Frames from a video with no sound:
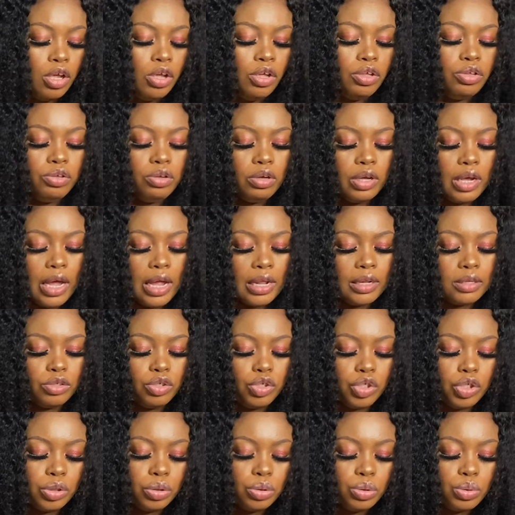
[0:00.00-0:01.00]
you
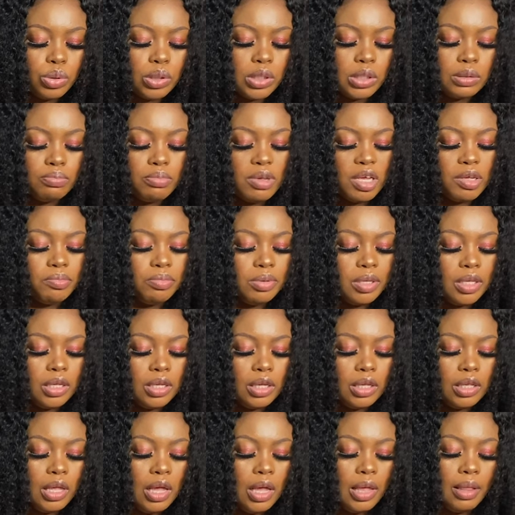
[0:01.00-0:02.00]
can choose
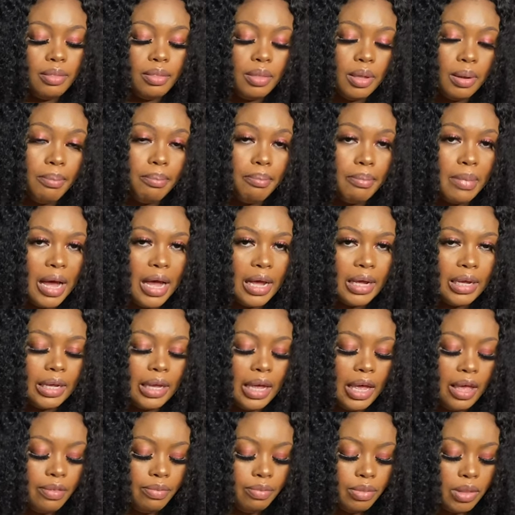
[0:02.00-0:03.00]
maybe the MAC
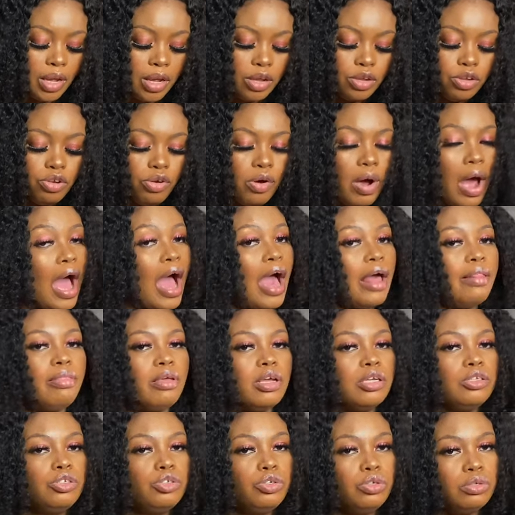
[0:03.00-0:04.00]
and then you add
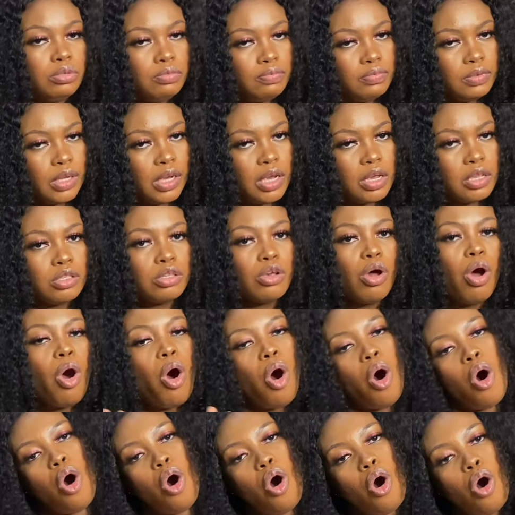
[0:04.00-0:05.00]
the Juvia's,
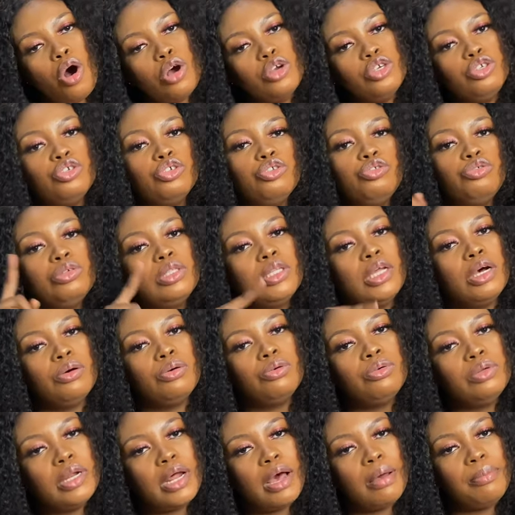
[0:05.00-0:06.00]
or you do the
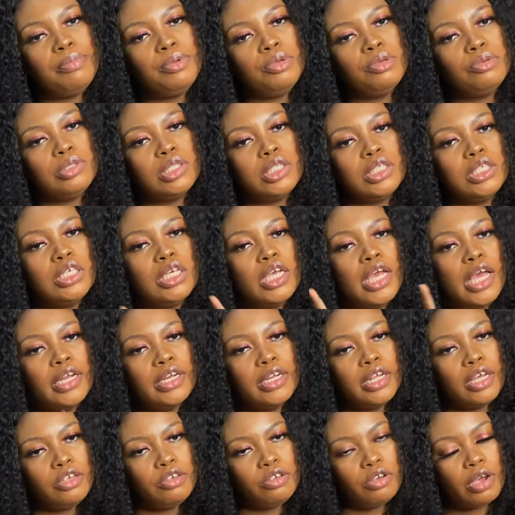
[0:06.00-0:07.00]
Huda Beauty
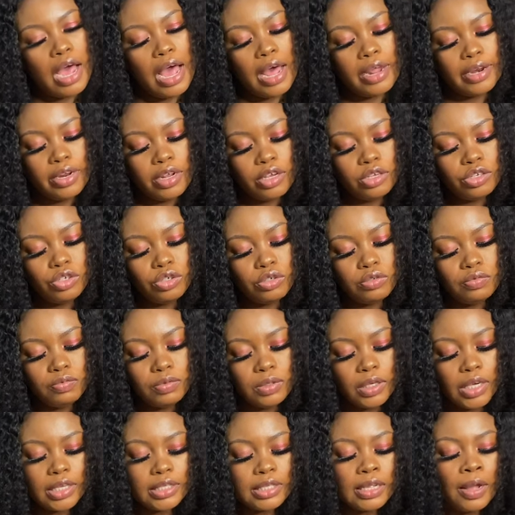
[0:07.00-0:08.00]
and then you add the
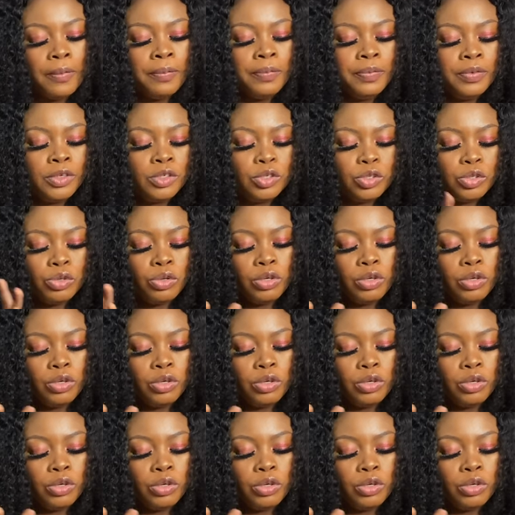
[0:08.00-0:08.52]
Juvia's. So